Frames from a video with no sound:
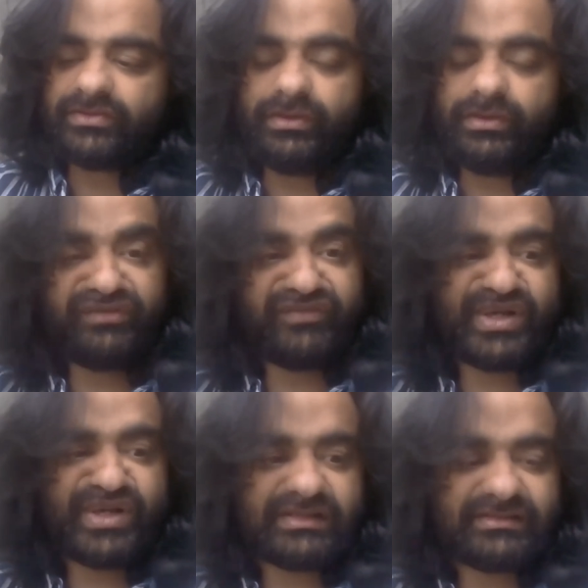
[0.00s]
so during
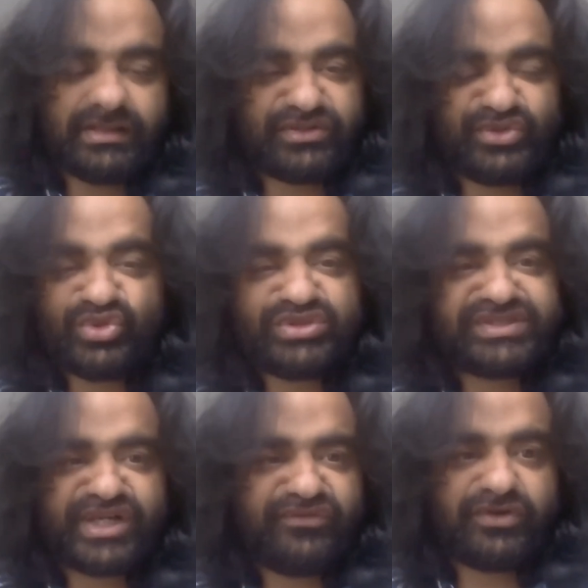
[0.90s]
winters there is no
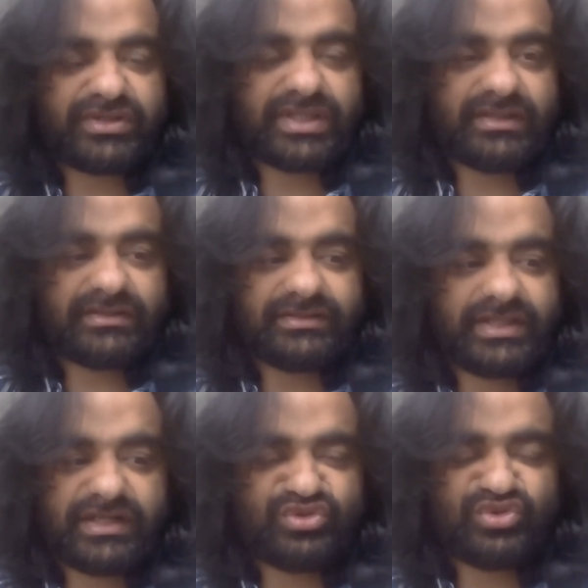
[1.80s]
sun for
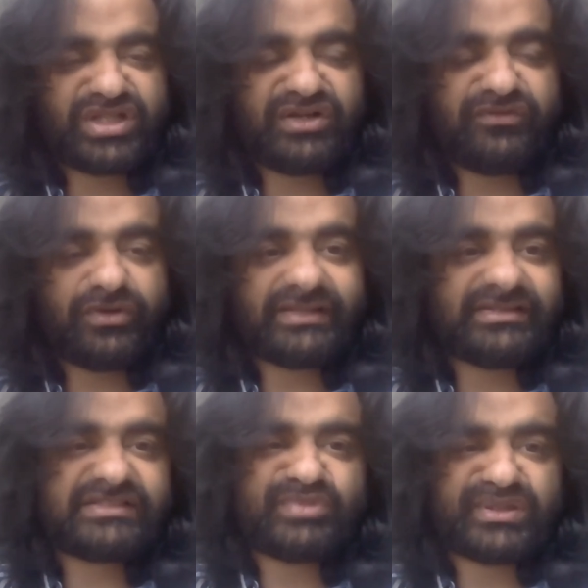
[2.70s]
like
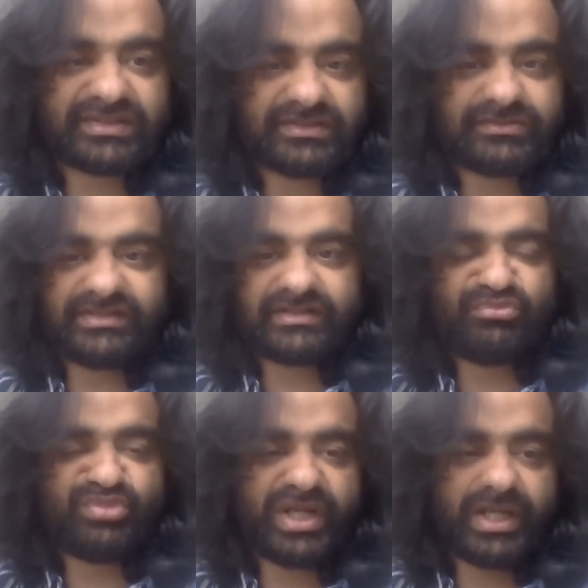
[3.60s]
6 months. So it's
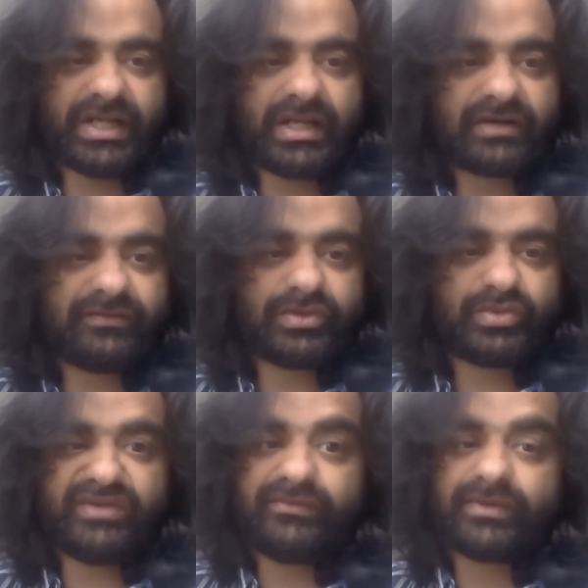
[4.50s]
completely dark for
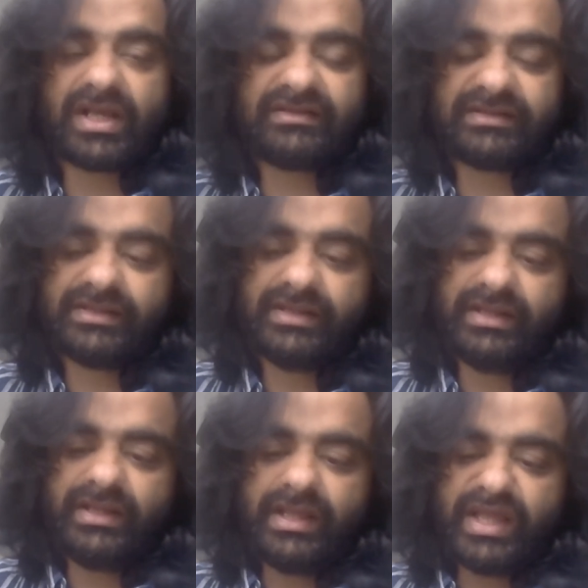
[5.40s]
24 hours,
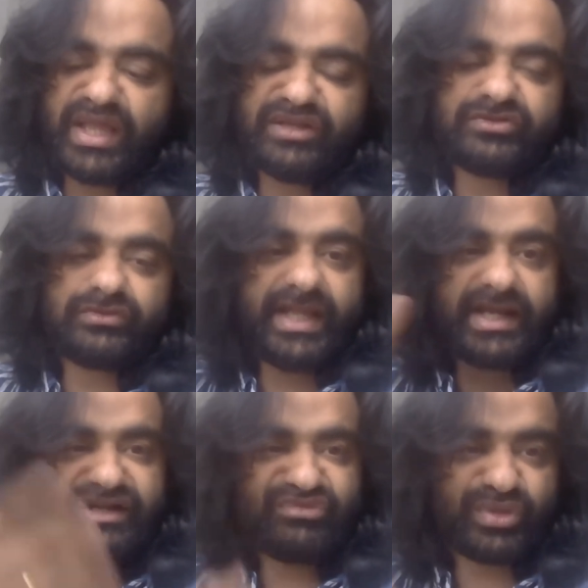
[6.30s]
and so the
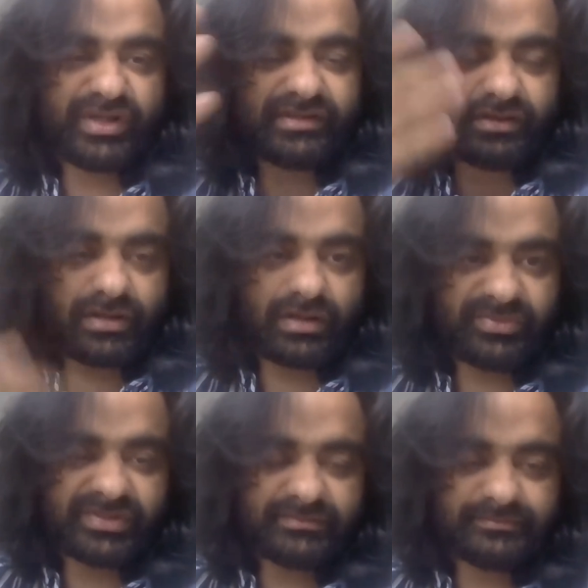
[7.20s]
air temperature
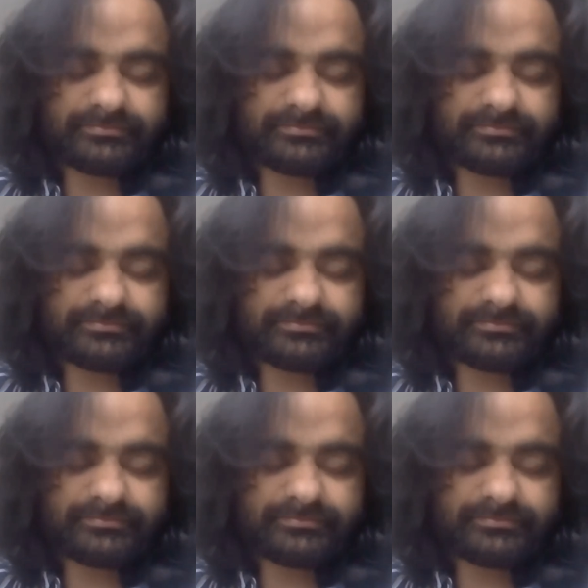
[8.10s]
drops,